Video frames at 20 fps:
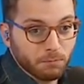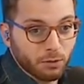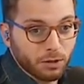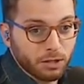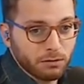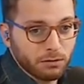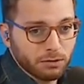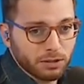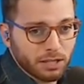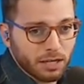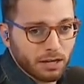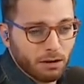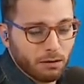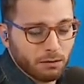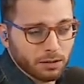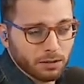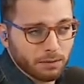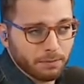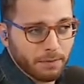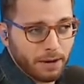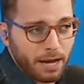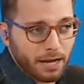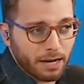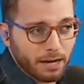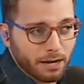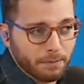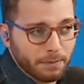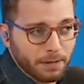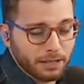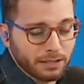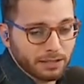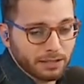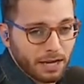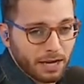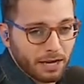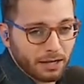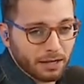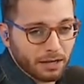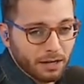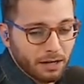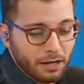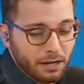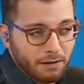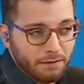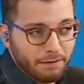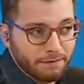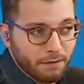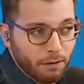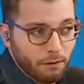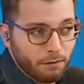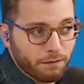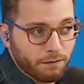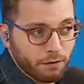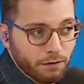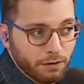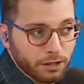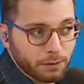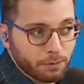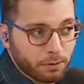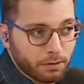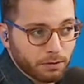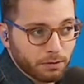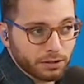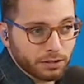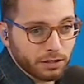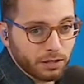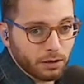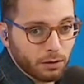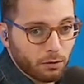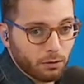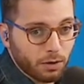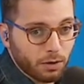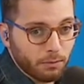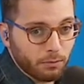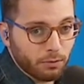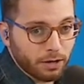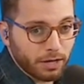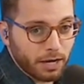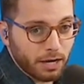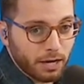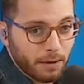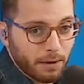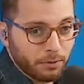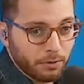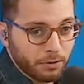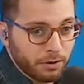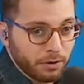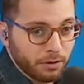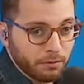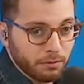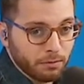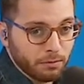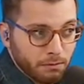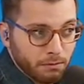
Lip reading: When you say ultimatum, it's like, vote for this person or I'm breaking up with you.